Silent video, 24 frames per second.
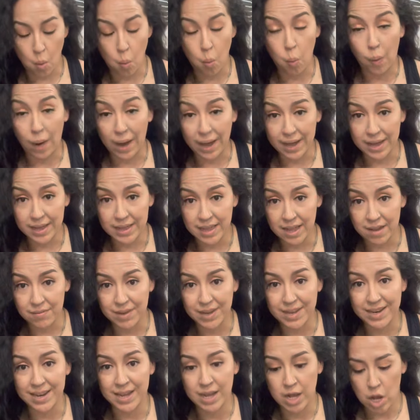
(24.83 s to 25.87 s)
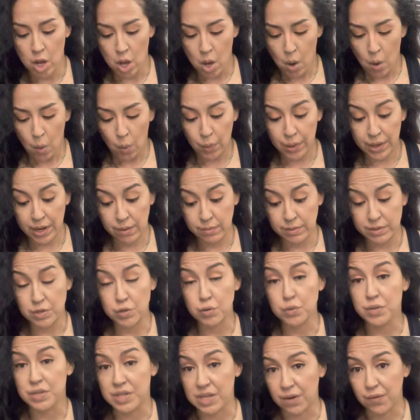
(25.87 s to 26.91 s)
why I love it, what I would do
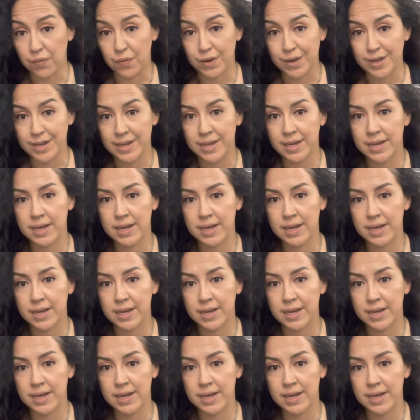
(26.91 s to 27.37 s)
different